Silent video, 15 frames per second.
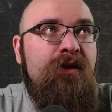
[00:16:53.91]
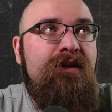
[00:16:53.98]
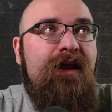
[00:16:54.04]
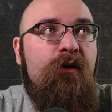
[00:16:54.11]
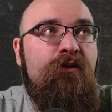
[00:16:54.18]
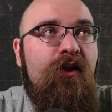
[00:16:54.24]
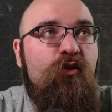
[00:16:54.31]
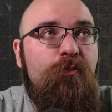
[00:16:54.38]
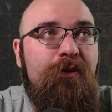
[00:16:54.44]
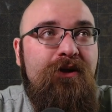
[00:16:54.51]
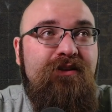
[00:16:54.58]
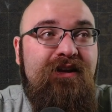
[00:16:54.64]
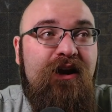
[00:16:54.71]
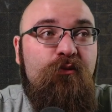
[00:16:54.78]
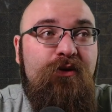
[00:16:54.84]
Now, another
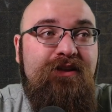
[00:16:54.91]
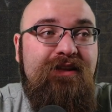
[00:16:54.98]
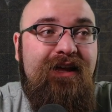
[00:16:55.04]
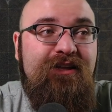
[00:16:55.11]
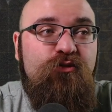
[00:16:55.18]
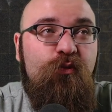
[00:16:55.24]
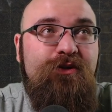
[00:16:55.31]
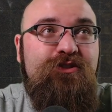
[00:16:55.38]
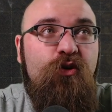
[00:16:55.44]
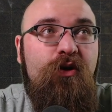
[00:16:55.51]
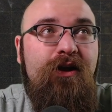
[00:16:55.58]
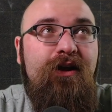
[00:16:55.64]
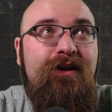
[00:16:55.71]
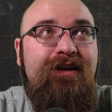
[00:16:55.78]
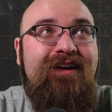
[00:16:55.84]
player that I really liked was
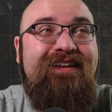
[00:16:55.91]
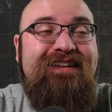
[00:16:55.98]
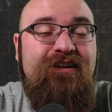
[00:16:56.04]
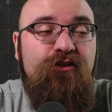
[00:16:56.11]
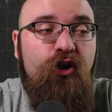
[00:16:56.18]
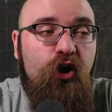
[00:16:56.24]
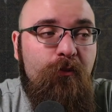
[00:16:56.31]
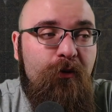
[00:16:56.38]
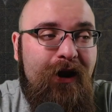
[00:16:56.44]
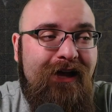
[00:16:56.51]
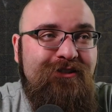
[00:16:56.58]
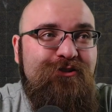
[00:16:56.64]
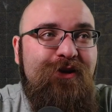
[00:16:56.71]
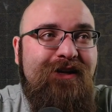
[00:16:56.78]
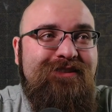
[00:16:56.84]
Khalil Herbert,
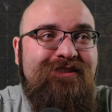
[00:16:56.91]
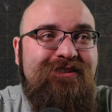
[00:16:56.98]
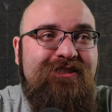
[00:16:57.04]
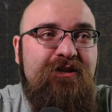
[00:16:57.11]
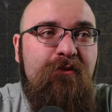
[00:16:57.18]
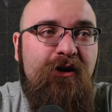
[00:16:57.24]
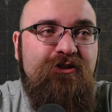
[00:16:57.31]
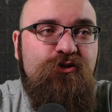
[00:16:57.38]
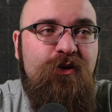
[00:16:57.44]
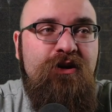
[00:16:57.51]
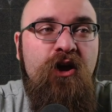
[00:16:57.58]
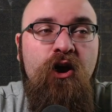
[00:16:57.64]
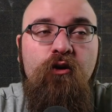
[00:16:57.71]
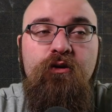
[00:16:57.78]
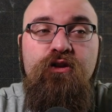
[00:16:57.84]
as you guys can see him on screen,
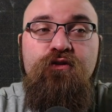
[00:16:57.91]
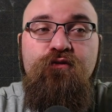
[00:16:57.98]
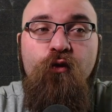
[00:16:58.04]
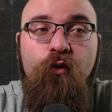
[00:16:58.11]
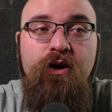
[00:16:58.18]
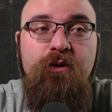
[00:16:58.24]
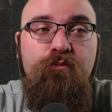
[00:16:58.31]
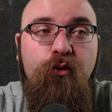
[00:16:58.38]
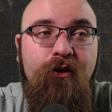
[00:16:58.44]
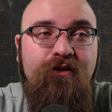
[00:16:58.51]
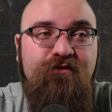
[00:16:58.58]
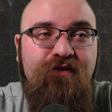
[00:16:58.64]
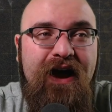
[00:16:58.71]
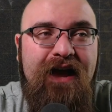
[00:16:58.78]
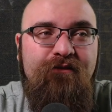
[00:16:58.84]
with
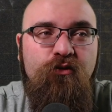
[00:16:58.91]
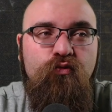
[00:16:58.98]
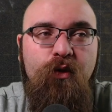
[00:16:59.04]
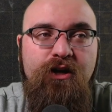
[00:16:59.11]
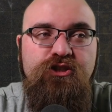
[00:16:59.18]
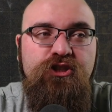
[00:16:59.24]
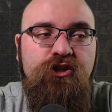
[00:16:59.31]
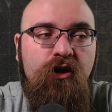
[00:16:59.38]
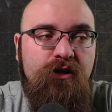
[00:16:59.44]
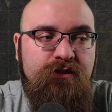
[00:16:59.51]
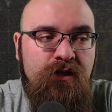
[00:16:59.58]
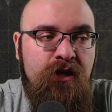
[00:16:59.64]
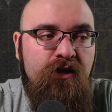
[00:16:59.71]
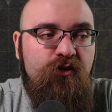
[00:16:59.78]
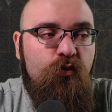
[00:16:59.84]
40.5 rushing yards.
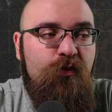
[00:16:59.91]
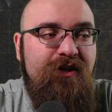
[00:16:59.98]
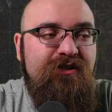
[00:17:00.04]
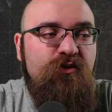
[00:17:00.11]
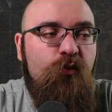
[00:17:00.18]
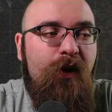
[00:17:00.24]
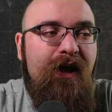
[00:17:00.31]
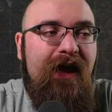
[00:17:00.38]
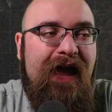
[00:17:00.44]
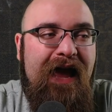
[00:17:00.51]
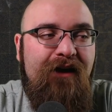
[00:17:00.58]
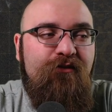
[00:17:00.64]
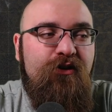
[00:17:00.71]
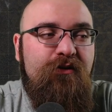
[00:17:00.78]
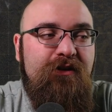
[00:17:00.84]
The reason why I
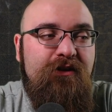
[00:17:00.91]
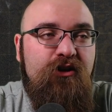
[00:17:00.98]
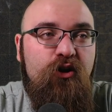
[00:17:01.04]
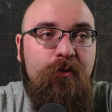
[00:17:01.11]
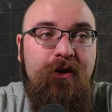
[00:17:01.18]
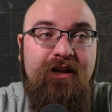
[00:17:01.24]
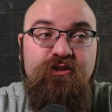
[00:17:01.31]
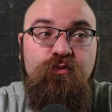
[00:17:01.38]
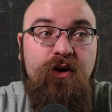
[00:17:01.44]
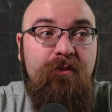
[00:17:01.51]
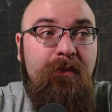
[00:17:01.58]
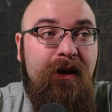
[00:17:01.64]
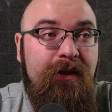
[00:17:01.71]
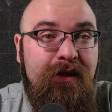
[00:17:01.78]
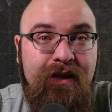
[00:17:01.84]
have Khalil Herbert as one of
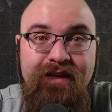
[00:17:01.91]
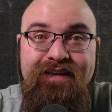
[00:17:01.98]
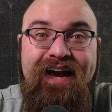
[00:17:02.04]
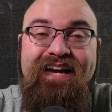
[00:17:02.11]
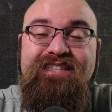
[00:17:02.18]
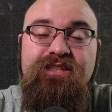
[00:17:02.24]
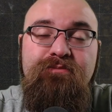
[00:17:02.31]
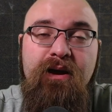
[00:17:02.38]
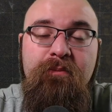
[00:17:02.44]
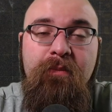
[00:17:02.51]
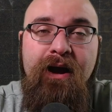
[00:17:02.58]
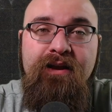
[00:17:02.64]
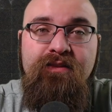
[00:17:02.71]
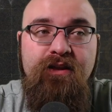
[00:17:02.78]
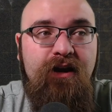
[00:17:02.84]
my guys in my
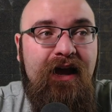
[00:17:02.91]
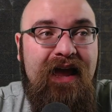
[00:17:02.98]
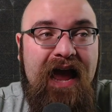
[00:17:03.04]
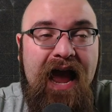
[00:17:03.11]
mind that I